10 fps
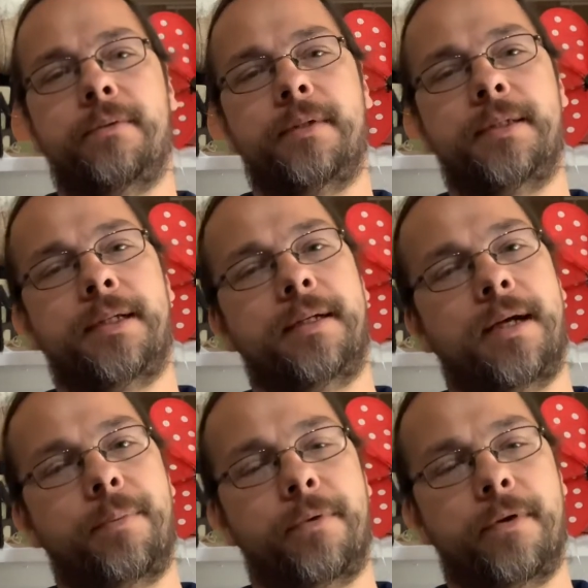Italian
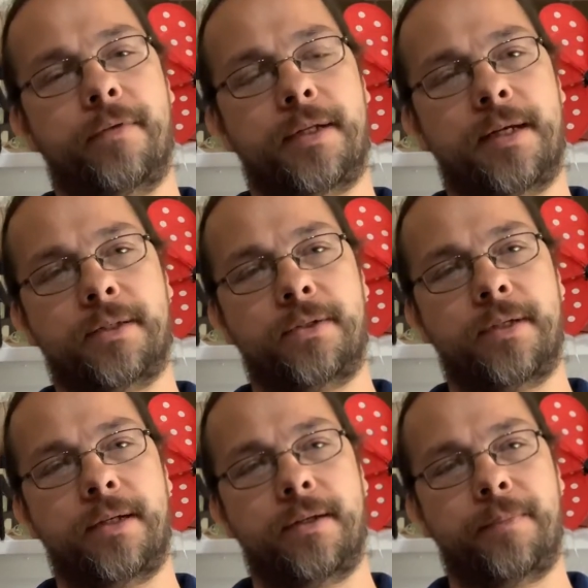opera of the classical
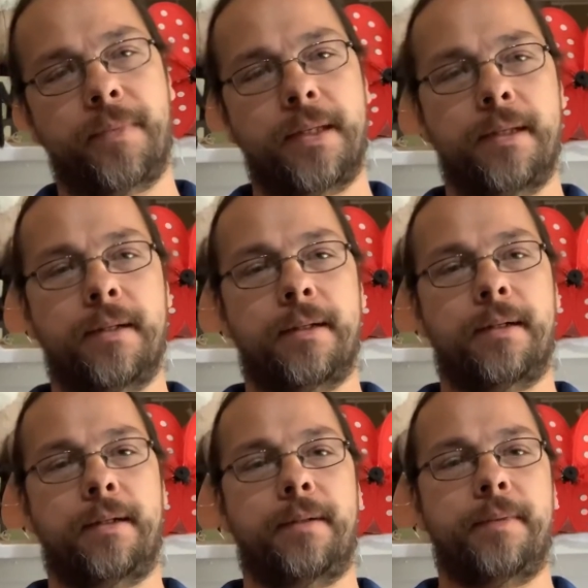era.
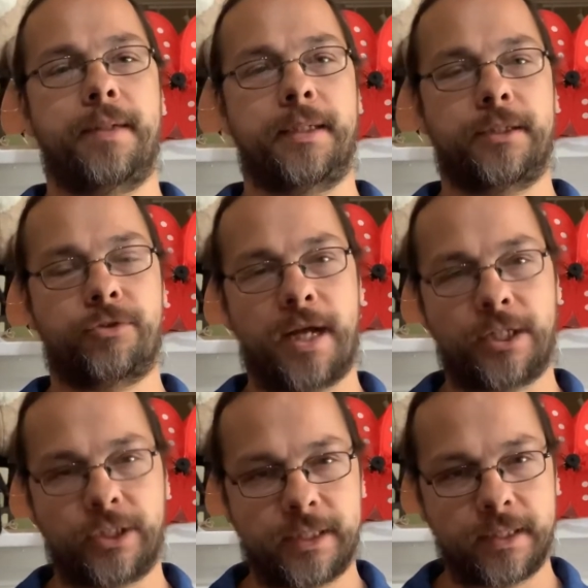It's
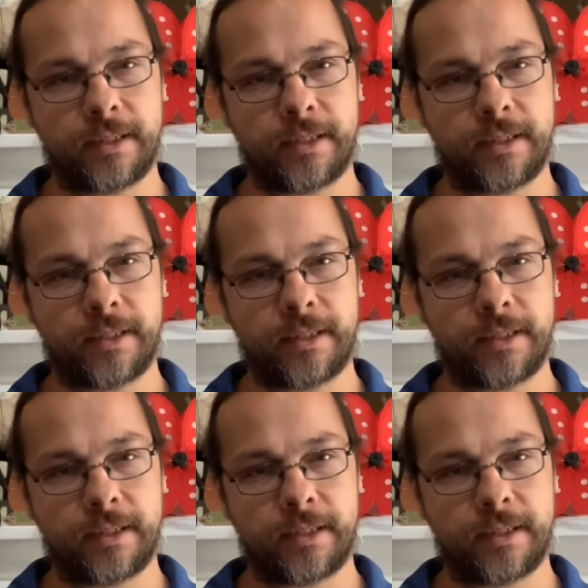tragic and